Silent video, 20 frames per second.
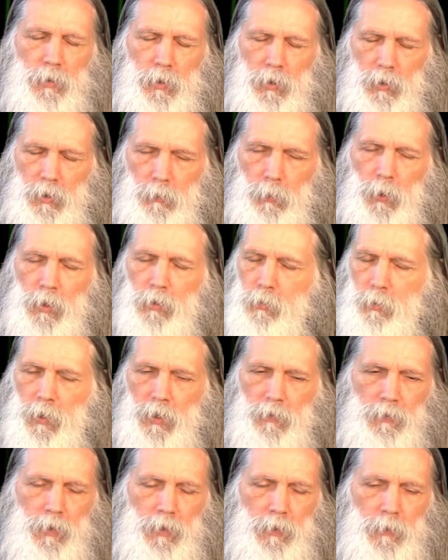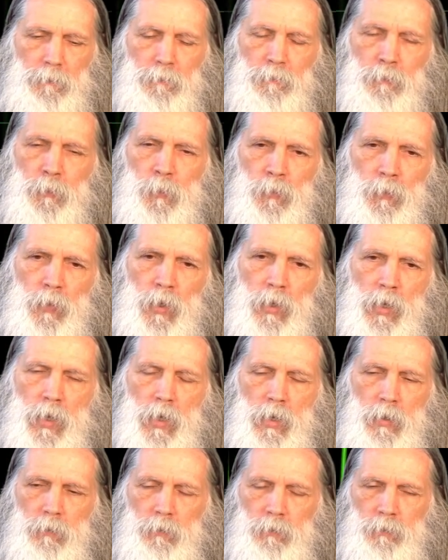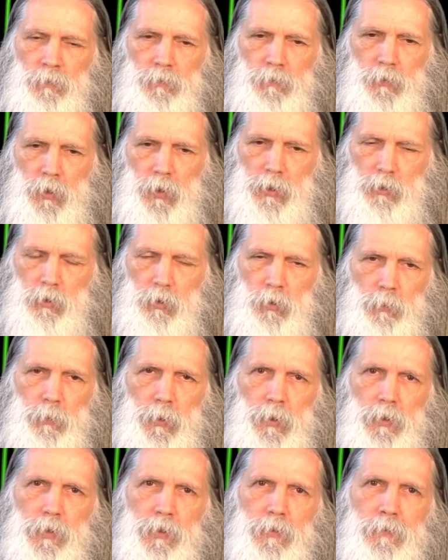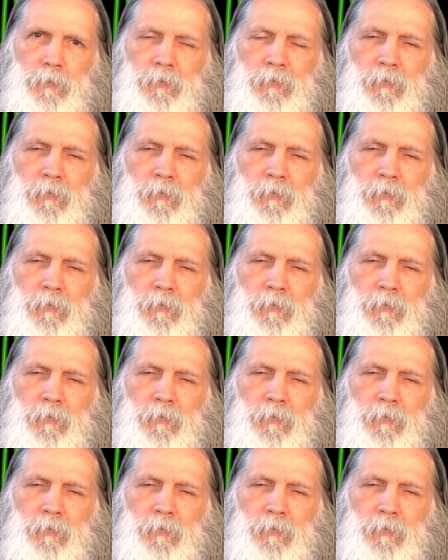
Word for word: uh, pulse wave rather, electrical pulse.